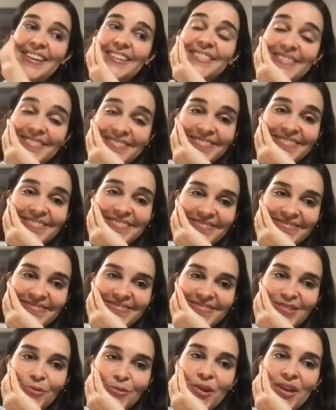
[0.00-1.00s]
us about that?
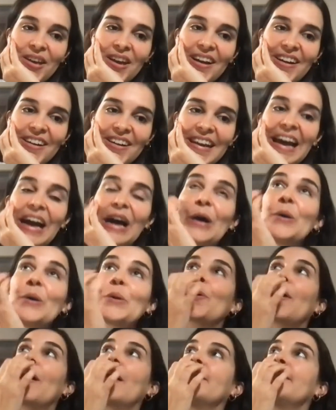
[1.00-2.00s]
We are
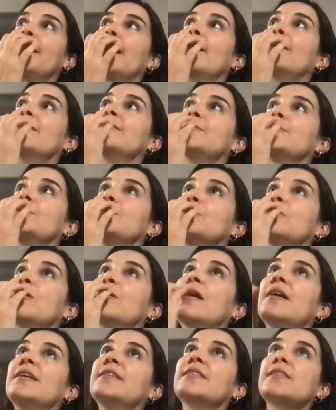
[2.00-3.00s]
now down to,
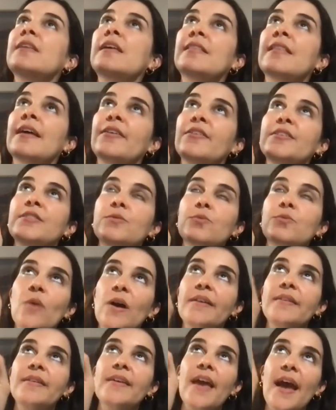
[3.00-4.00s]
there is
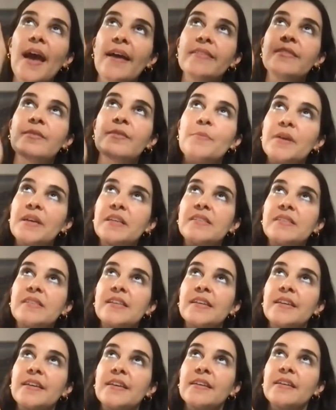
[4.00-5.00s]
one cat
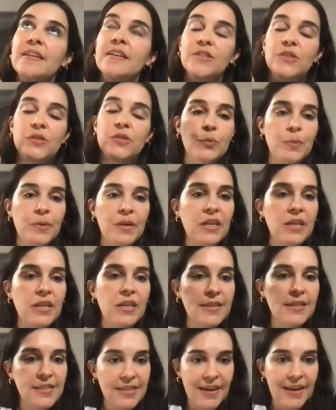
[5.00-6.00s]
missing to
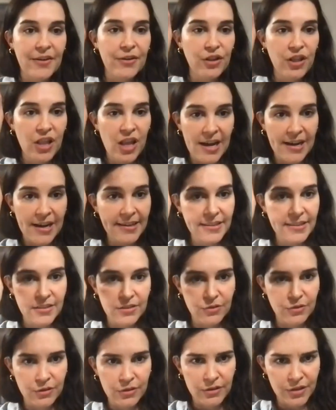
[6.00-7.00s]
be sterilised
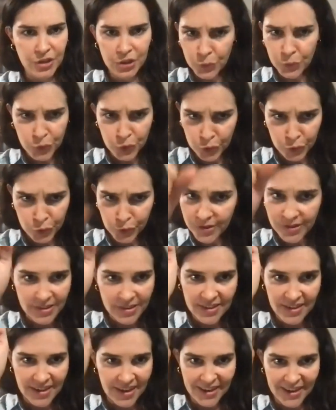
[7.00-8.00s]
or neutered.
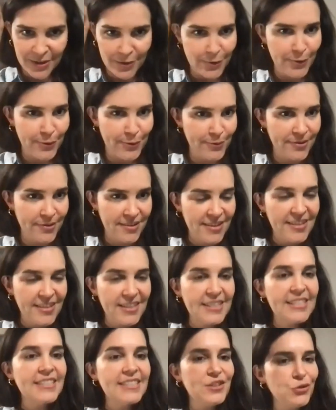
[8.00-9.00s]
I don't know.
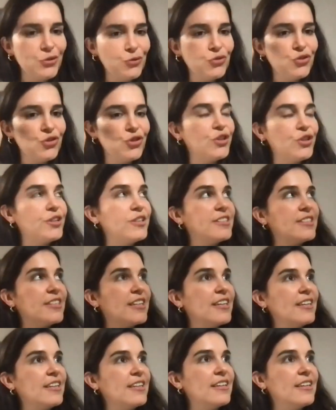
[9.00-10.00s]
Neutered.
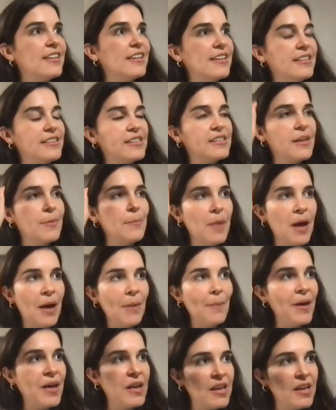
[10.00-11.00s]
It's a
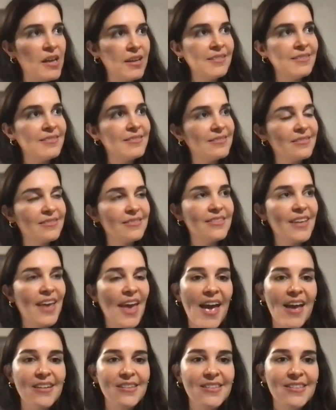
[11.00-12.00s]
mama
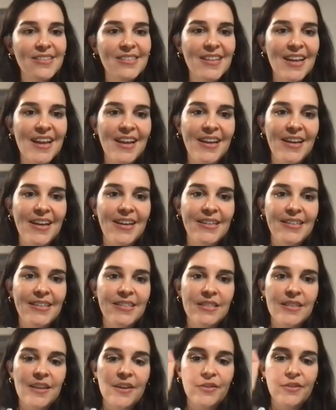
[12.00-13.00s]
cat, and
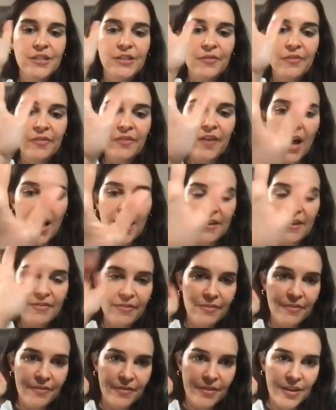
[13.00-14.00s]
there's
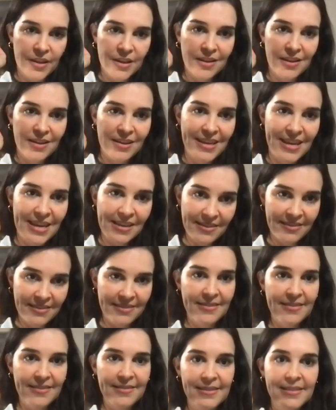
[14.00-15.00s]
5
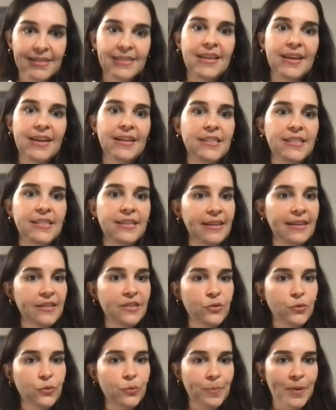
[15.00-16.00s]
kittens that need
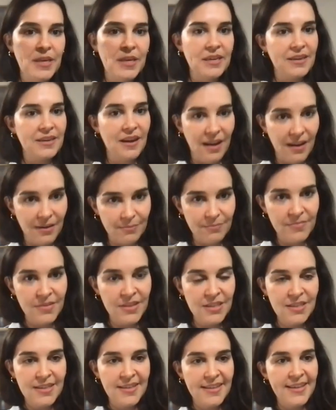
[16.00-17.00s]
to become
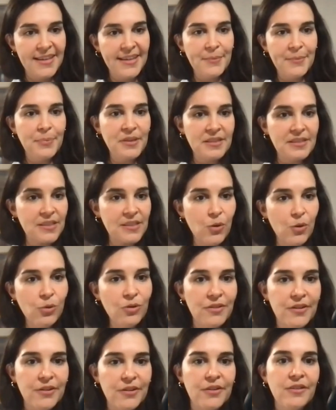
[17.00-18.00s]
a bit
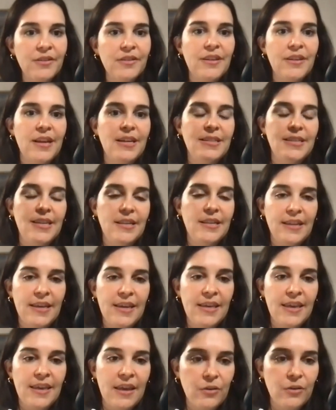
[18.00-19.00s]
older, and then they
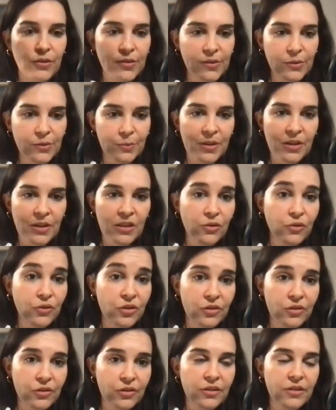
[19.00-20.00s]
can also be
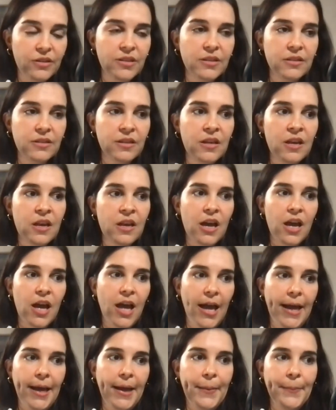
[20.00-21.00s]
neutered.
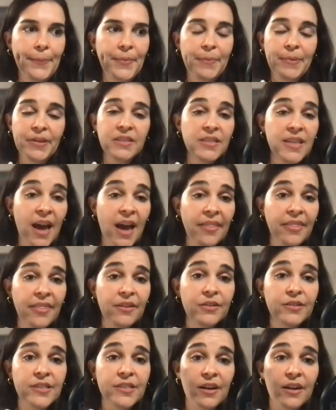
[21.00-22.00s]
But the
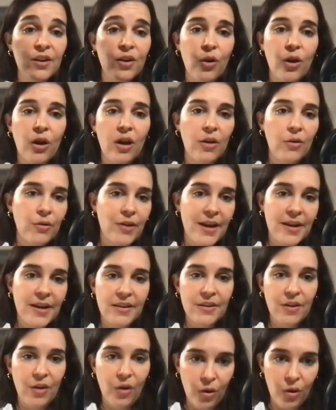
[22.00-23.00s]
others are already
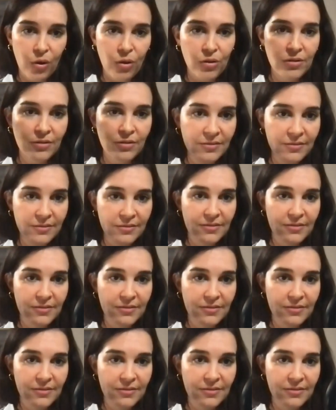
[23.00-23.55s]
all